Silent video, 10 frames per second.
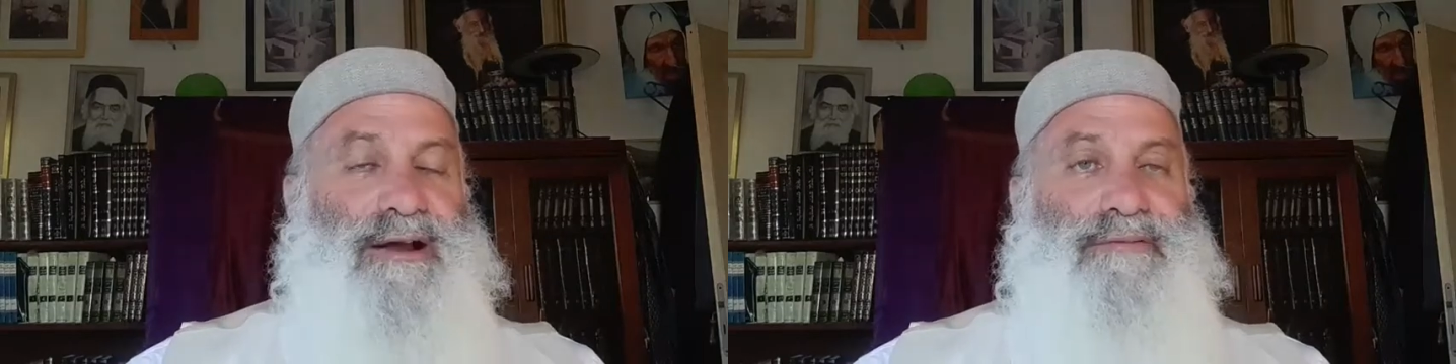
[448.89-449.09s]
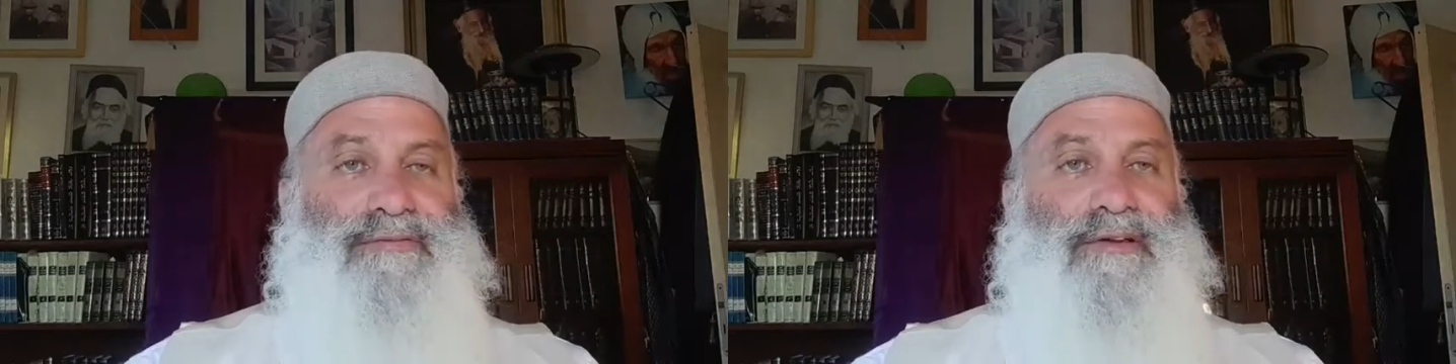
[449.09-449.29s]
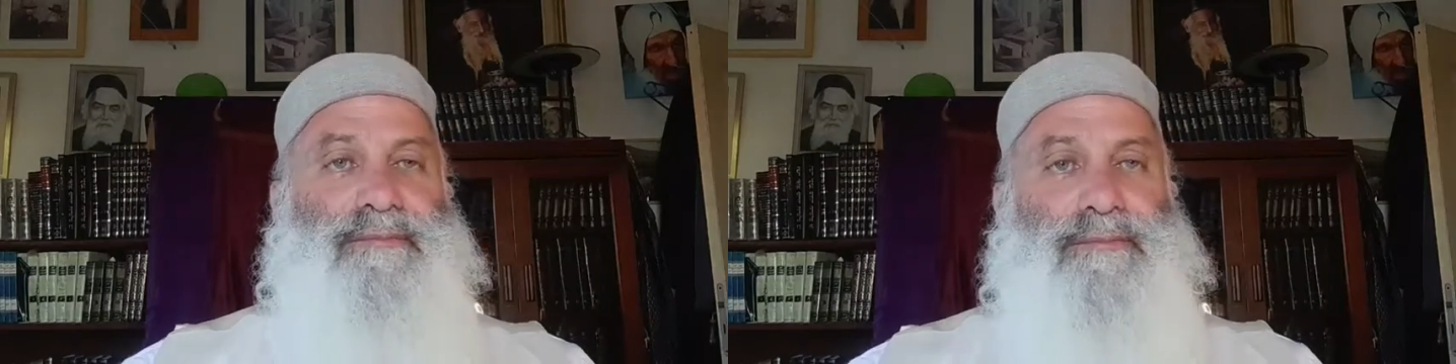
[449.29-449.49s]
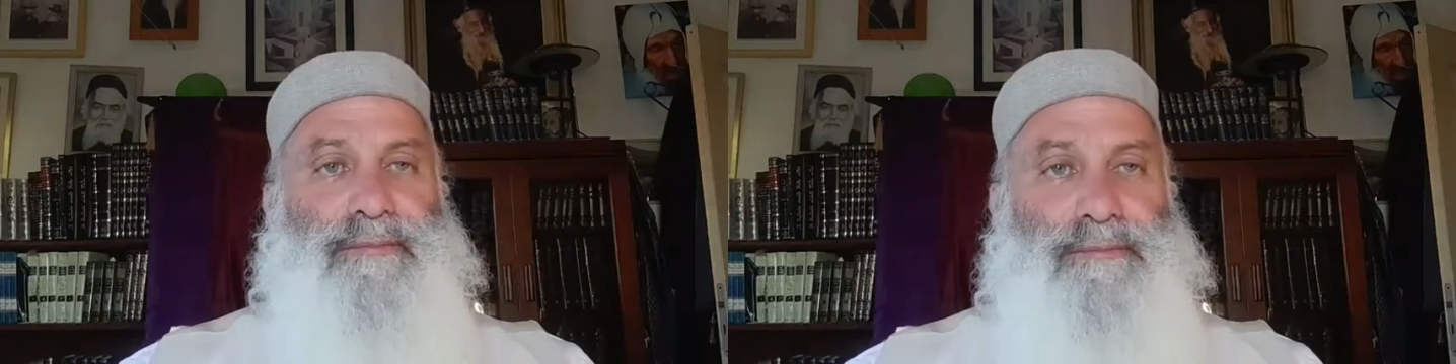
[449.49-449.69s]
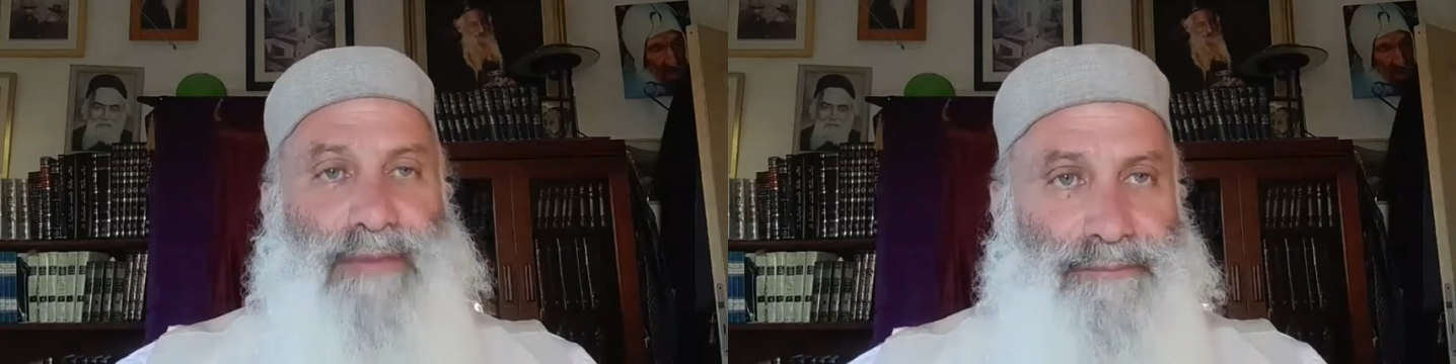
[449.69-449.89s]
of the
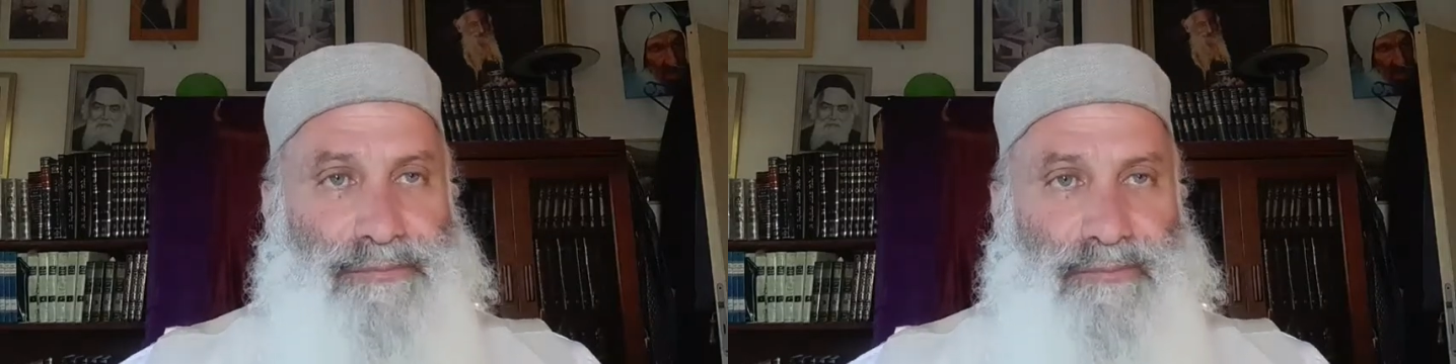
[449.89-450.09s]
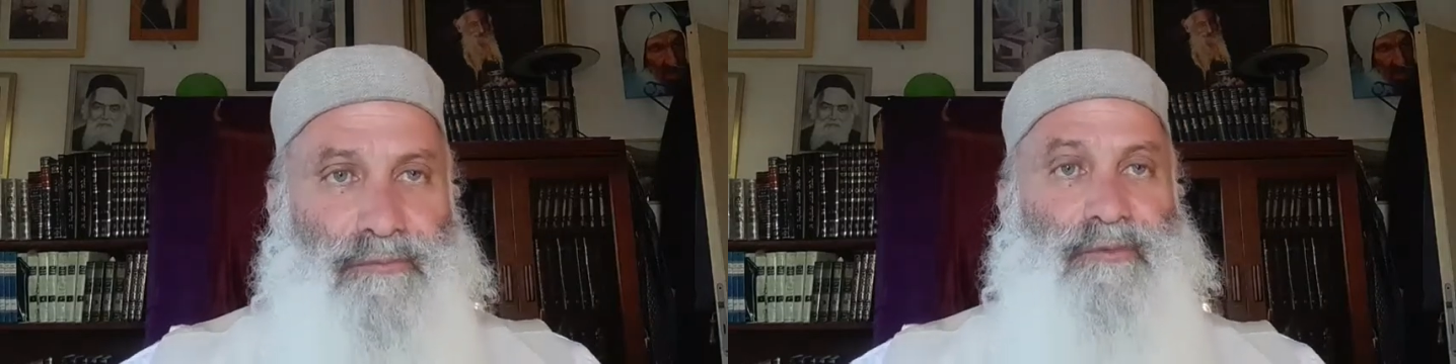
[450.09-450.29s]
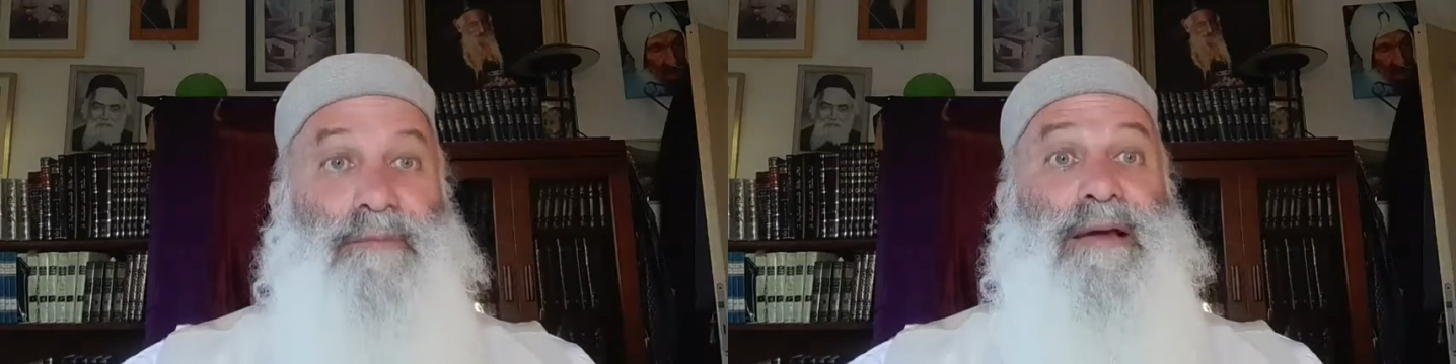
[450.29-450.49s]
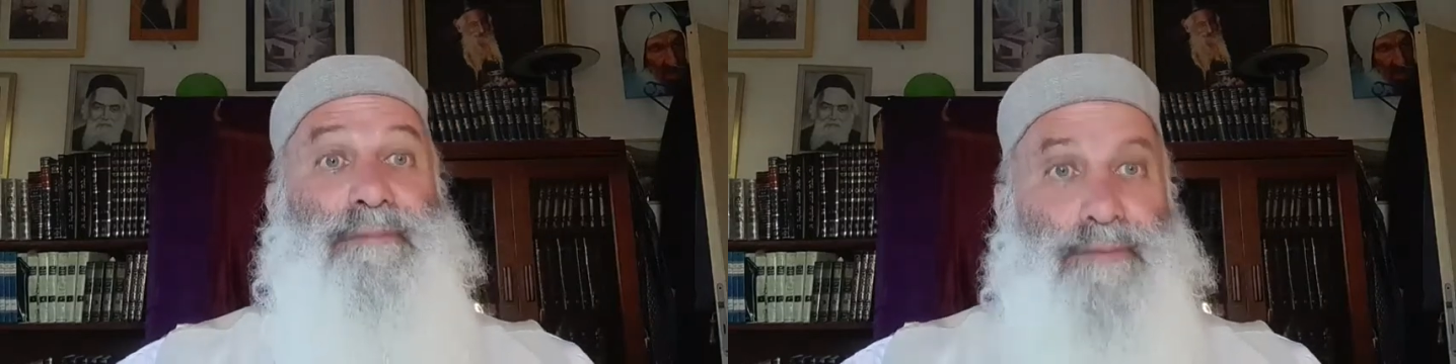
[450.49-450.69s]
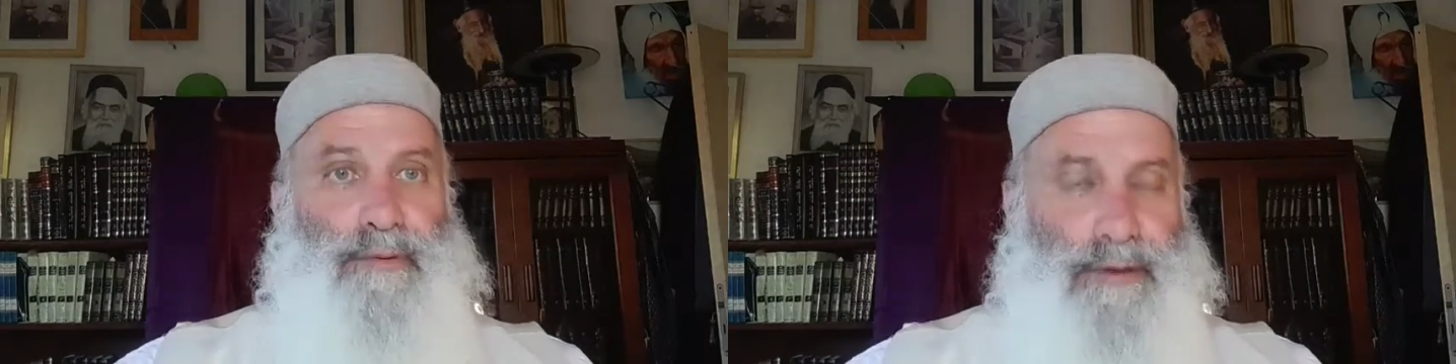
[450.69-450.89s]

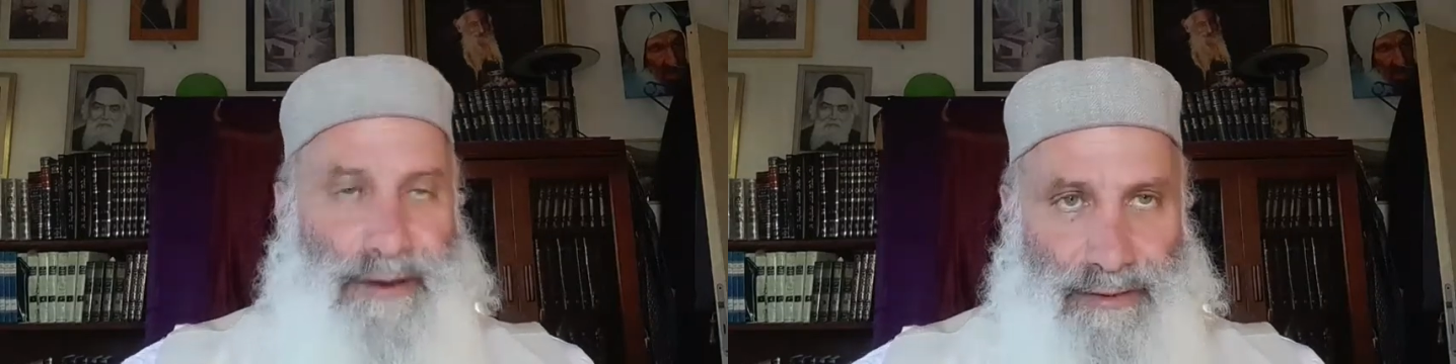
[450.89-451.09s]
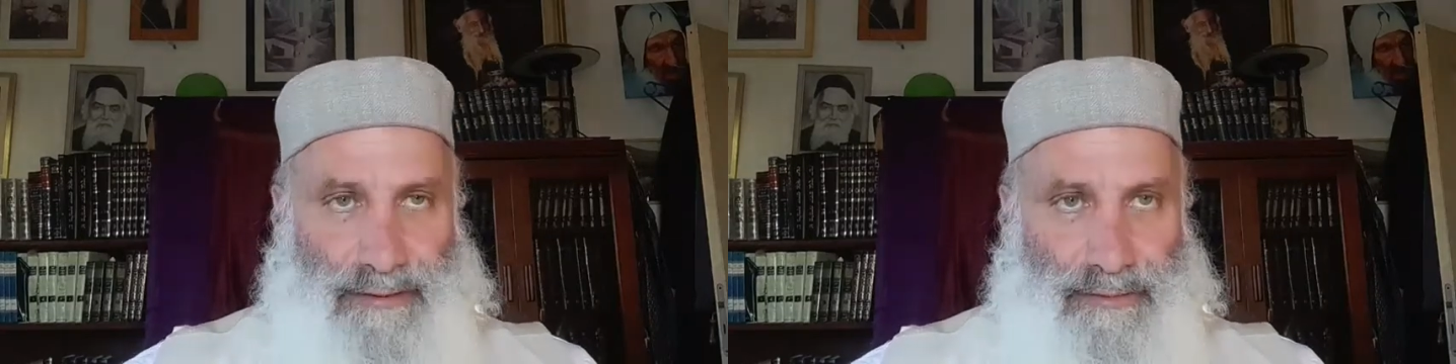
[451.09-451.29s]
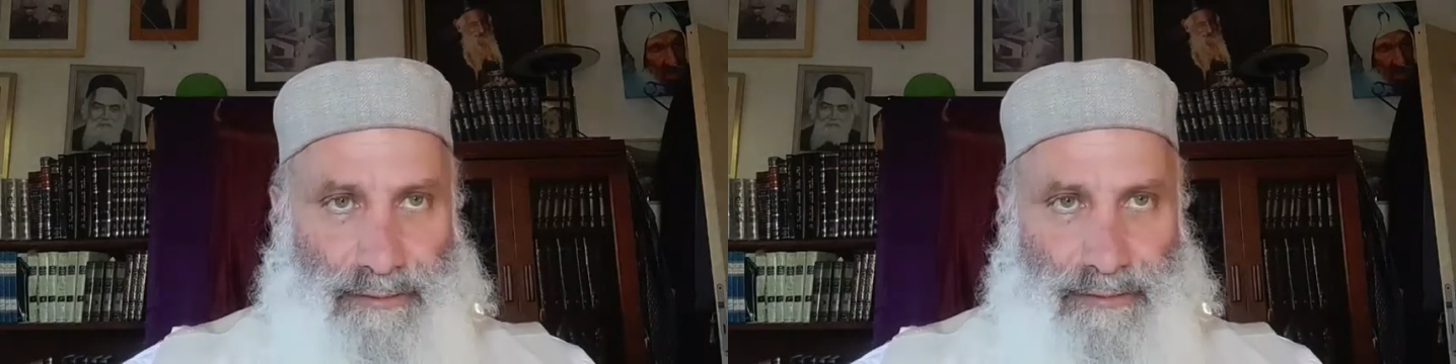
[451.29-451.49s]
remembering